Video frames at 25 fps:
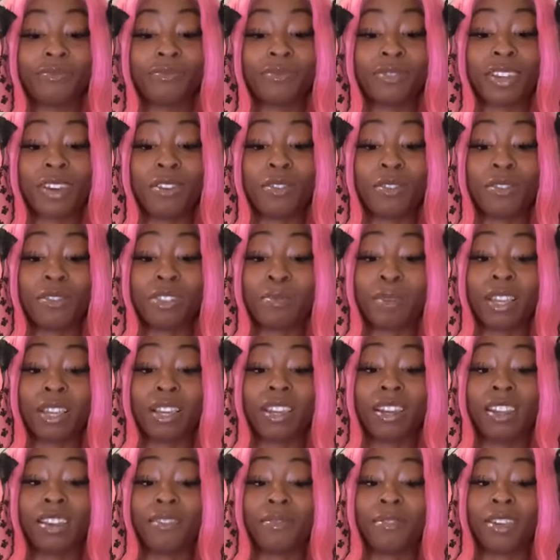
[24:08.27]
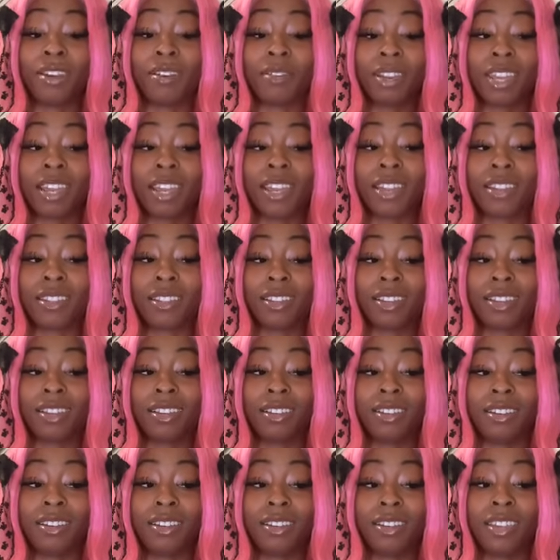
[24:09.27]
I don't know. Somebody could definitely already had like
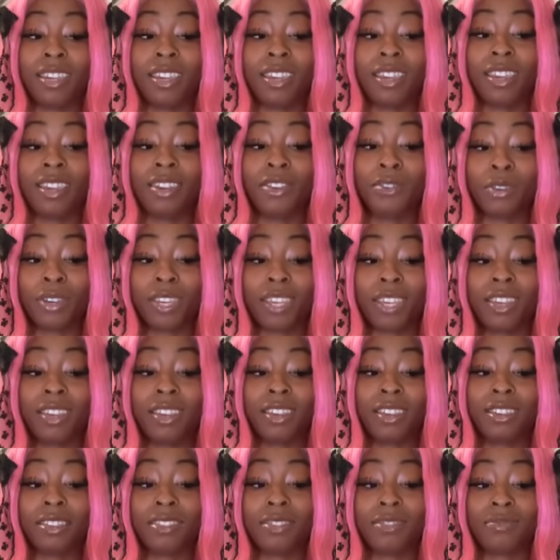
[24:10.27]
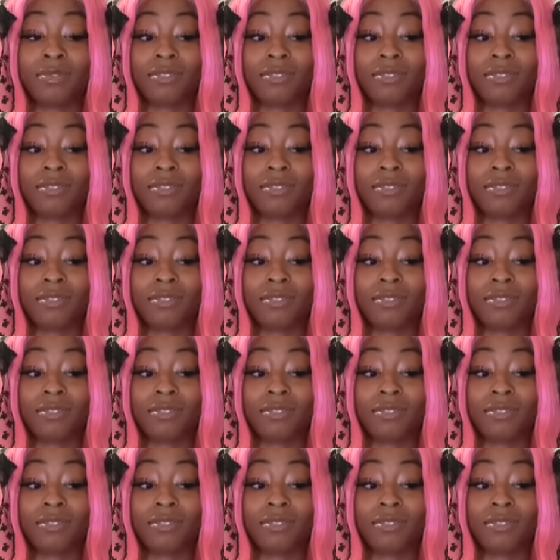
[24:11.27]
a kid or kids.